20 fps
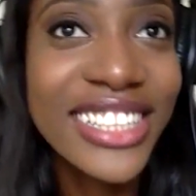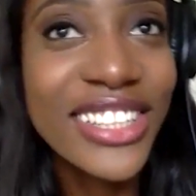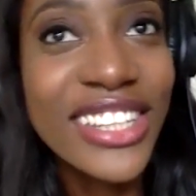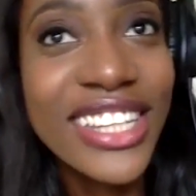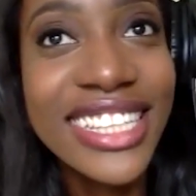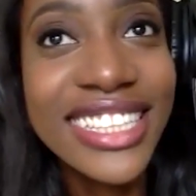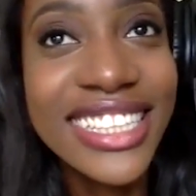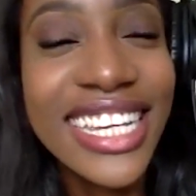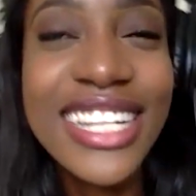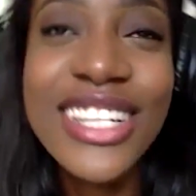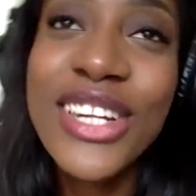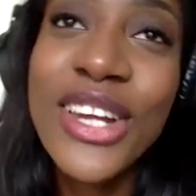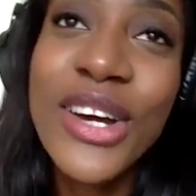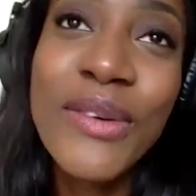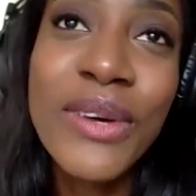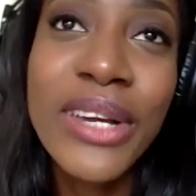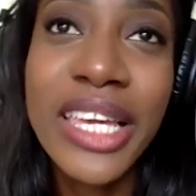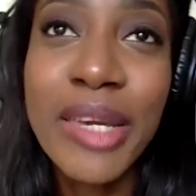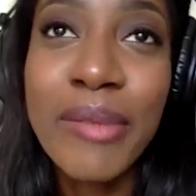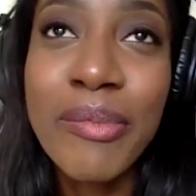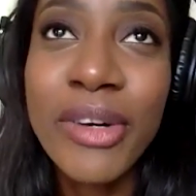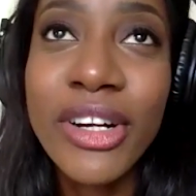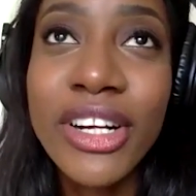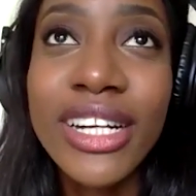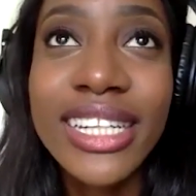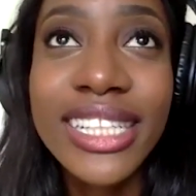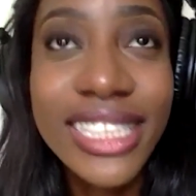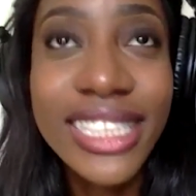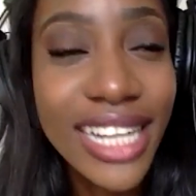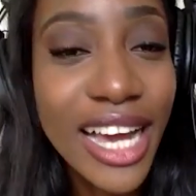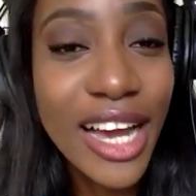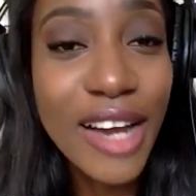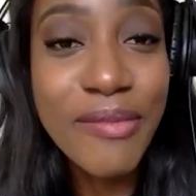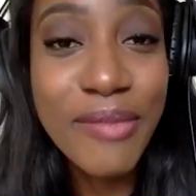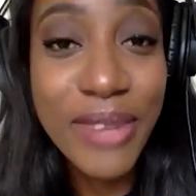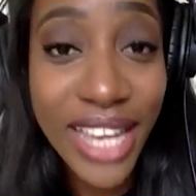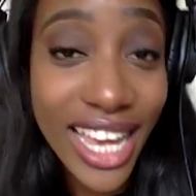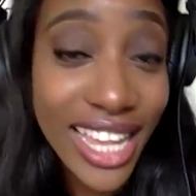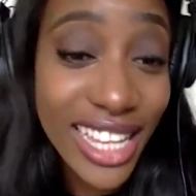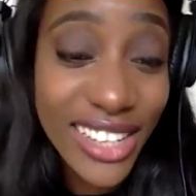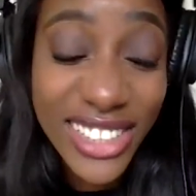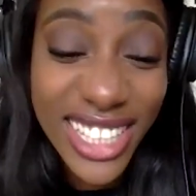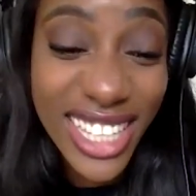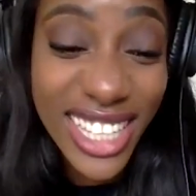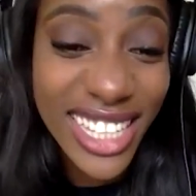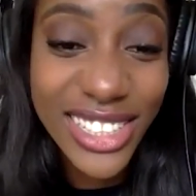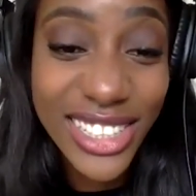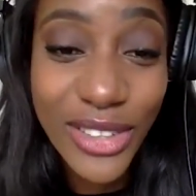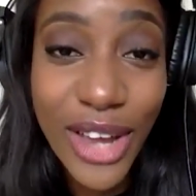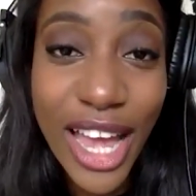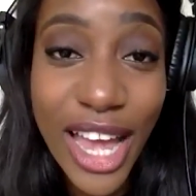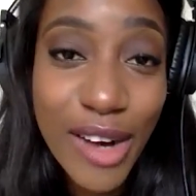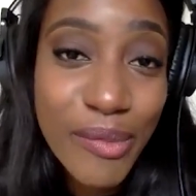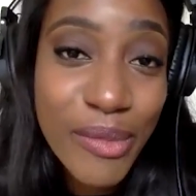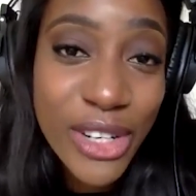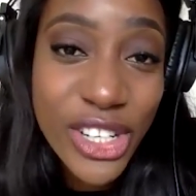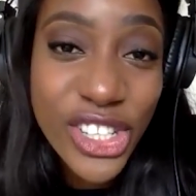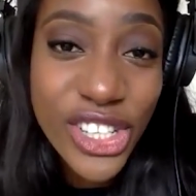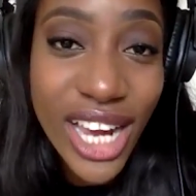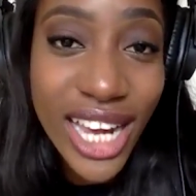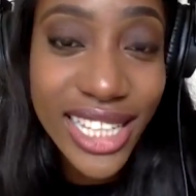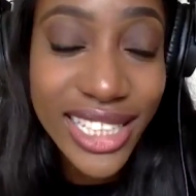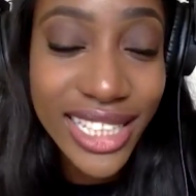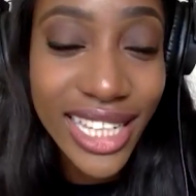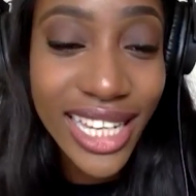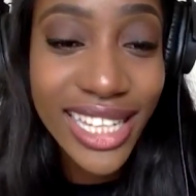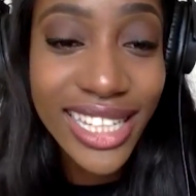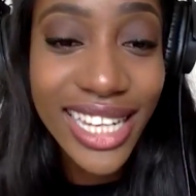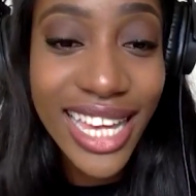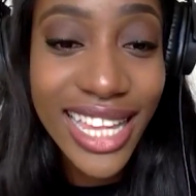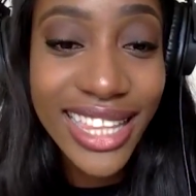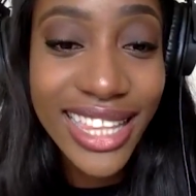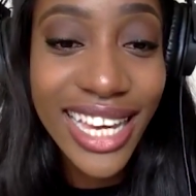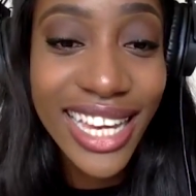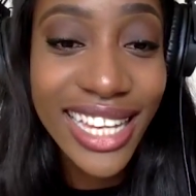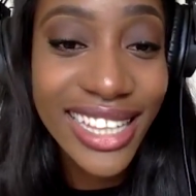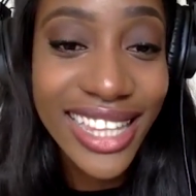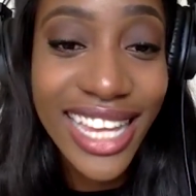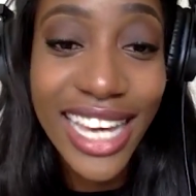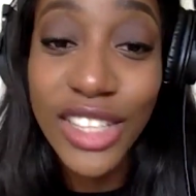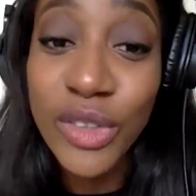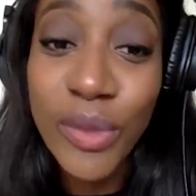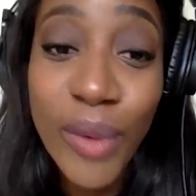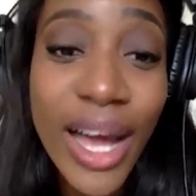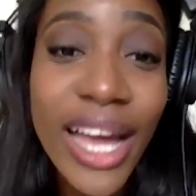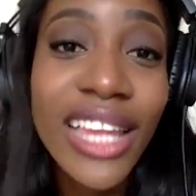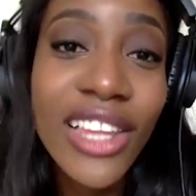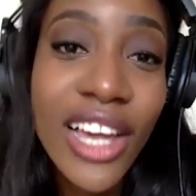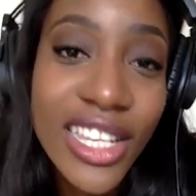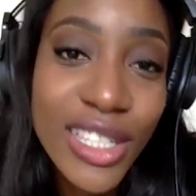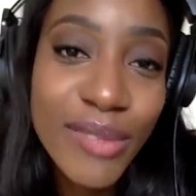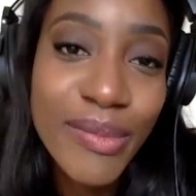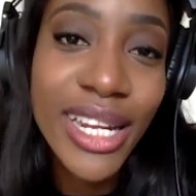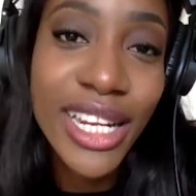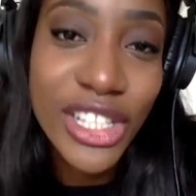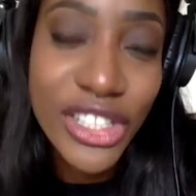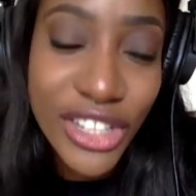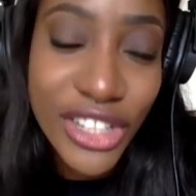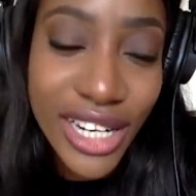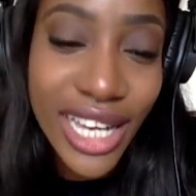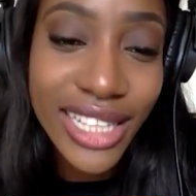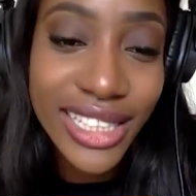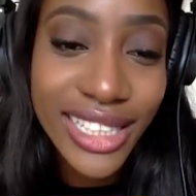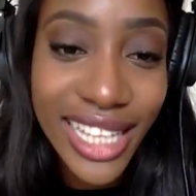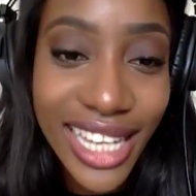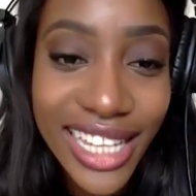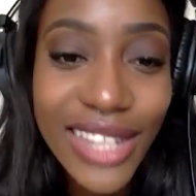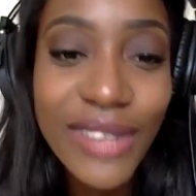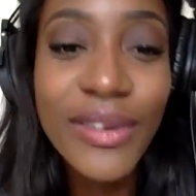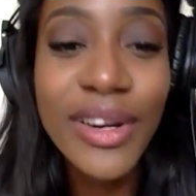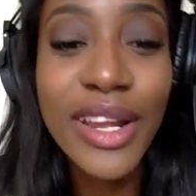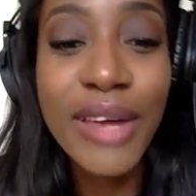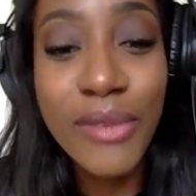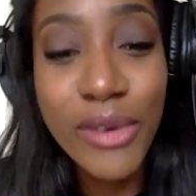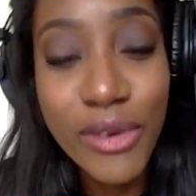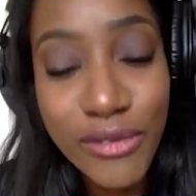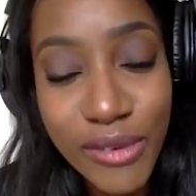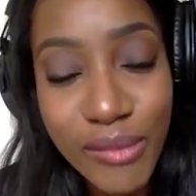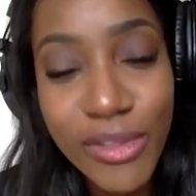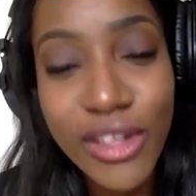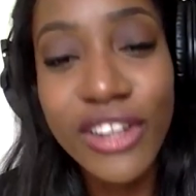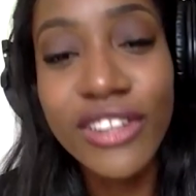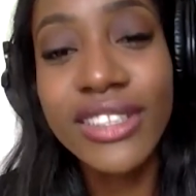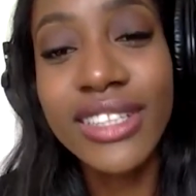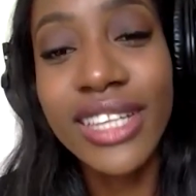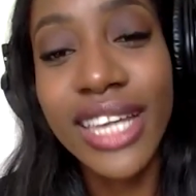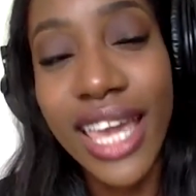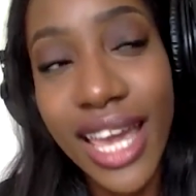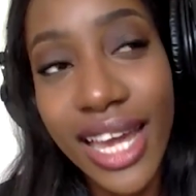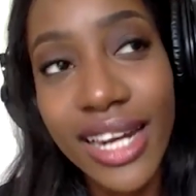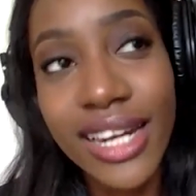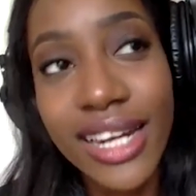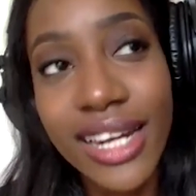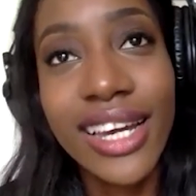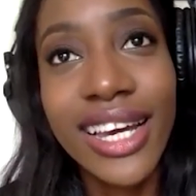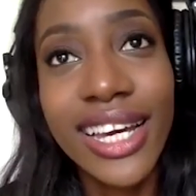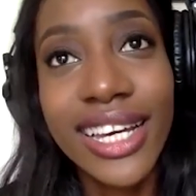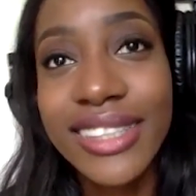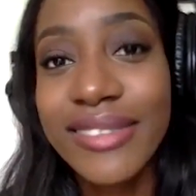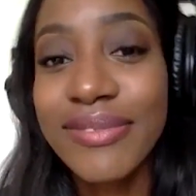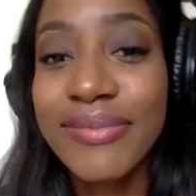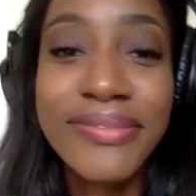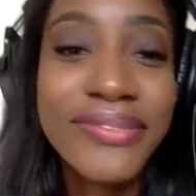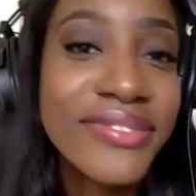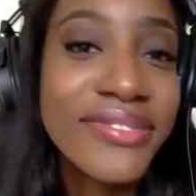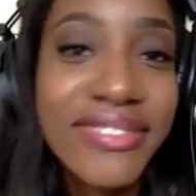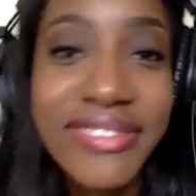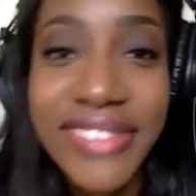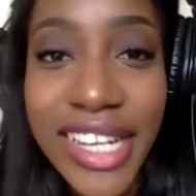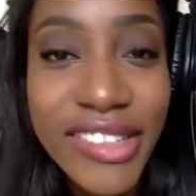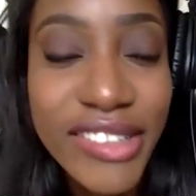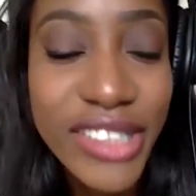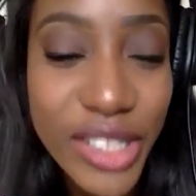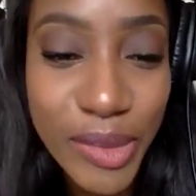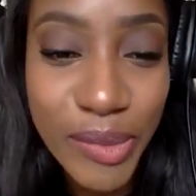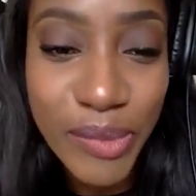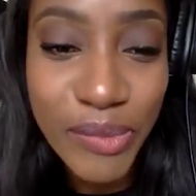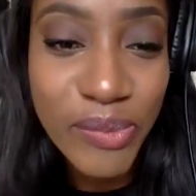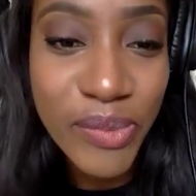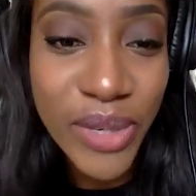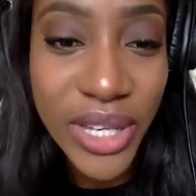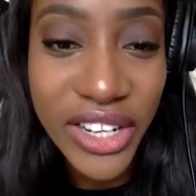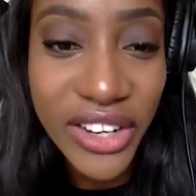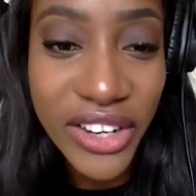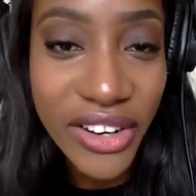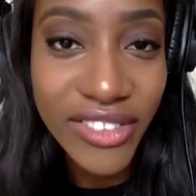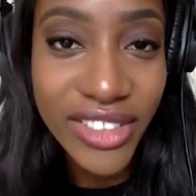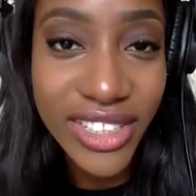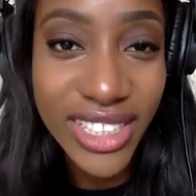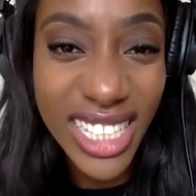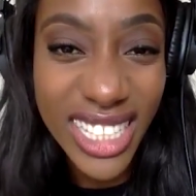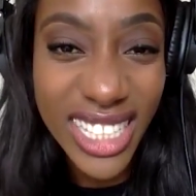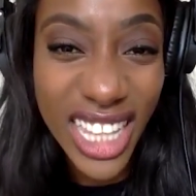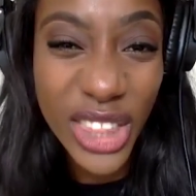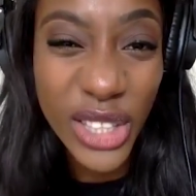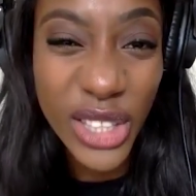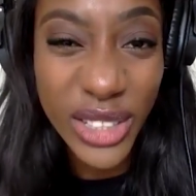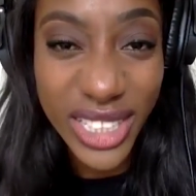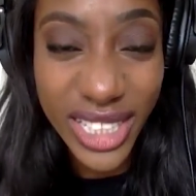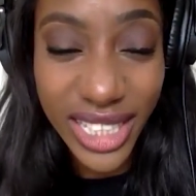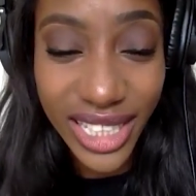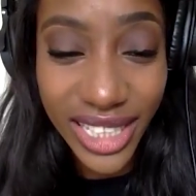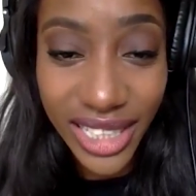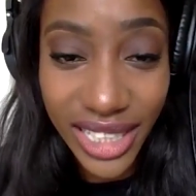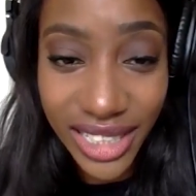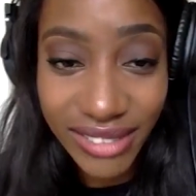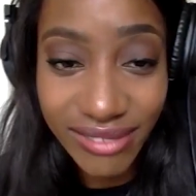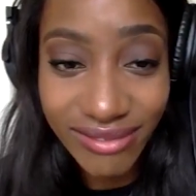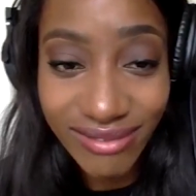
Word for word: So they said, no, we'll keep her. Um, but yeah, that was it. So I had a British accent. And then that's why I lost my Nigerian accent. And then when I moved from there to Canada, I'd just been here ever since at 13.